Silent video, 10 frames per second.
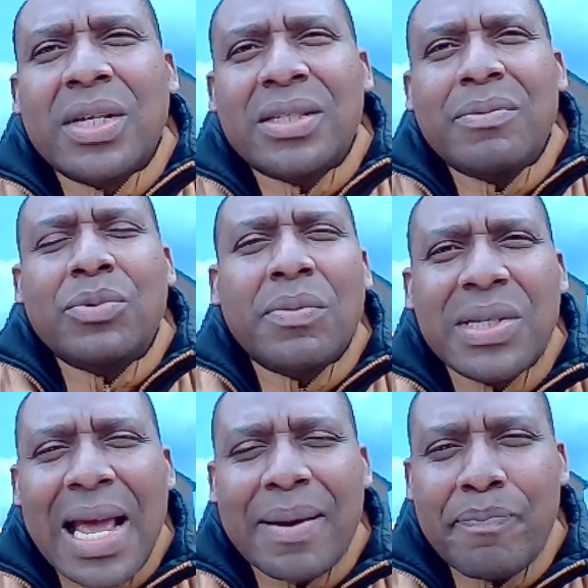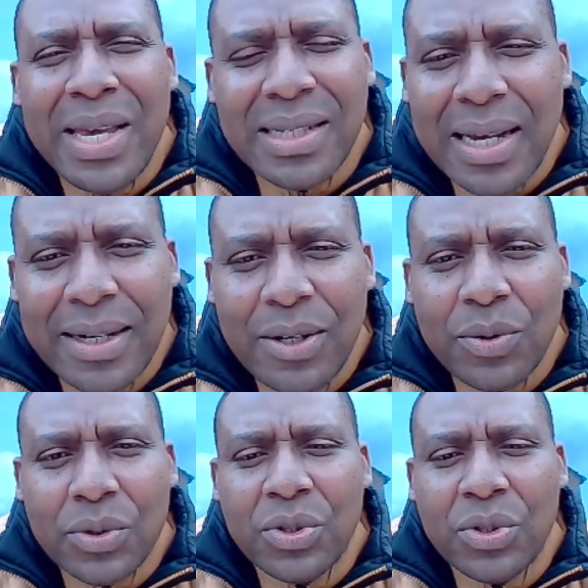Symptoms like pins and needles,